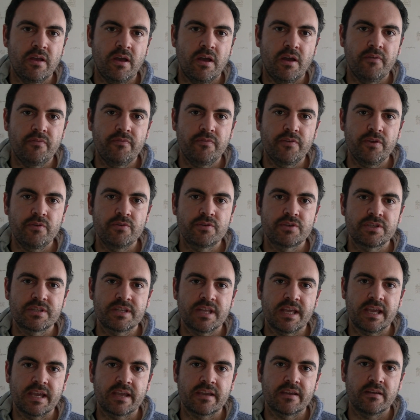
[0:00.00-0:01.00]
A few
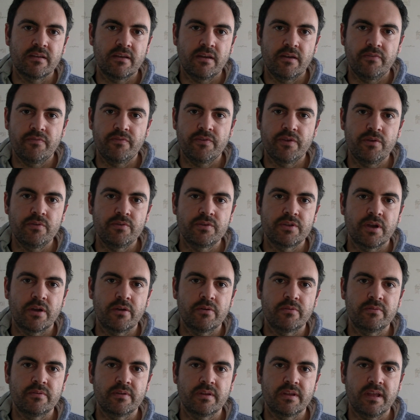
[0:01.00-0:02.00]
stick, a few
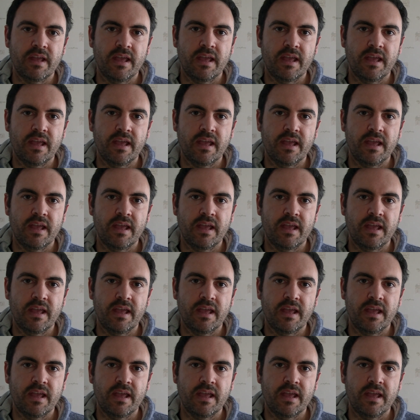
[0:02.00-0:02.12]
don't.